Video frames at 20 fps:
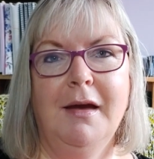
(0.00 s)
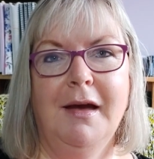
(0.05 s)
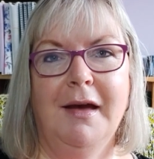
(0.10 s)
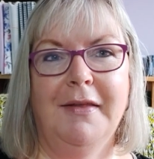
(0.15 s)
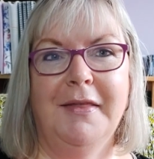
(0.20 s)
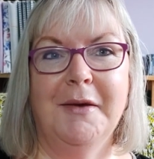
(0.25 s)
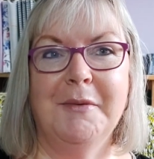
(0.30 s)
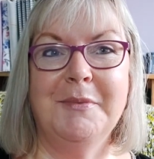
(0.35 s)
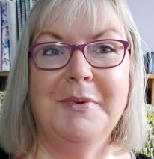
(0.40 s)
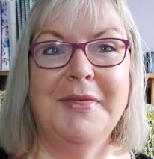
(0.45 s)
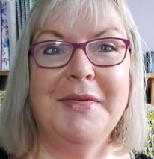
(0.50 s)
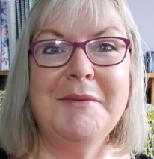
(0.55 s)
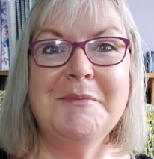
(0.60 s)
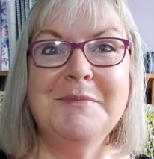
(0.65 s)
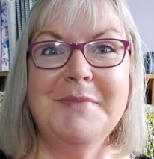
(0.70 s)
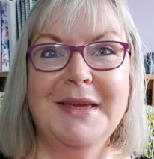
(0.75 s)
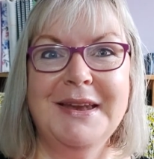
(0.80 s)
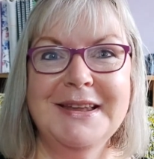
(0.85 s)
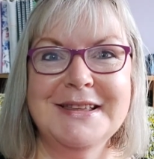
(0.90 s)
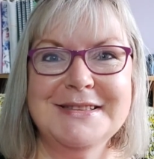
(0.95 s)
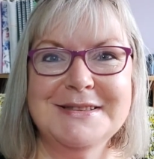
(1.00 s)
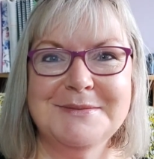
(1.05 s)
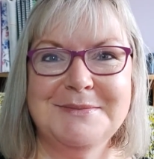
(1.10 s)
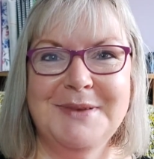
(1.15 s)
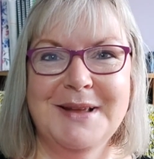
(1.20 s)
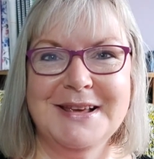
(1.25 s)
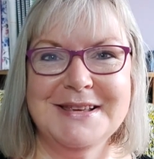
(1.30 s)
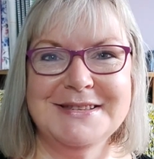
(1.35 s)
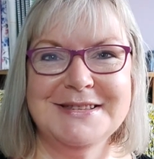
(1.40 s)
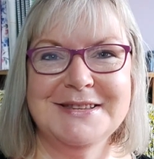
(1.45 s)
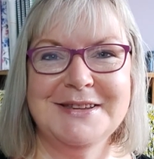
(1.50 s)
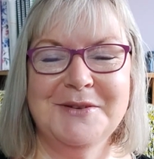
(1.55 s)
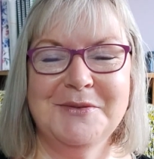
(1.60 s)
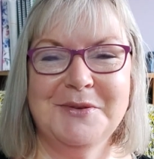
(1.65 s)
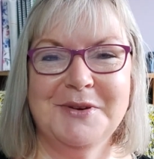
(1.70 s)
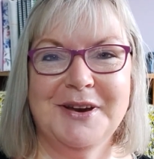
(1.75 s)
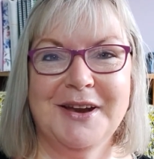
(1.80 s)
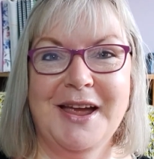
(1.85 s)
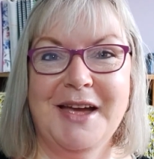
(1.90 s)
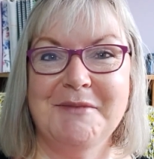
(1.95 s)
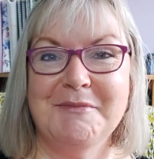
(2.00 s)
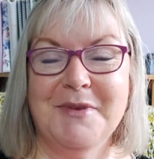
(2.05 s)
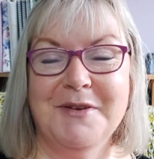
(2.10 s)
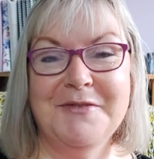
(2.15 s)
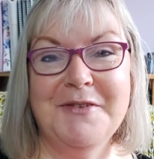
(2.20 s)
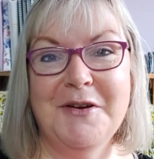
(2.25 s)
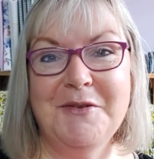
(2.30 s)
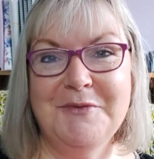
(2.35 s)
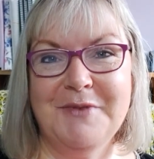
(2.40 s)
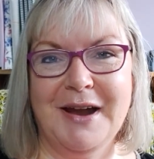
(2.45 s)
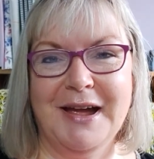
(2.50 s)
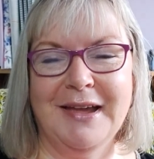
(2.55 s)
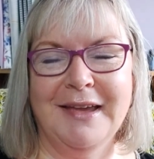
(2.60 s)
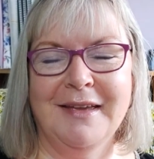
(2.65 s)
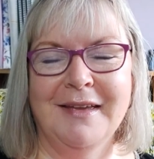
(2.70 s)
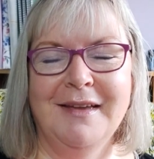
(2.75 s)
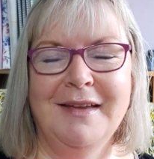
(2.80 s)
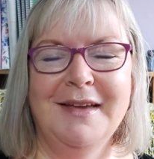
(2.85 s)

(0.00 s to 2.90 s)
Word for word: and then within minutes of placing the order my phone rang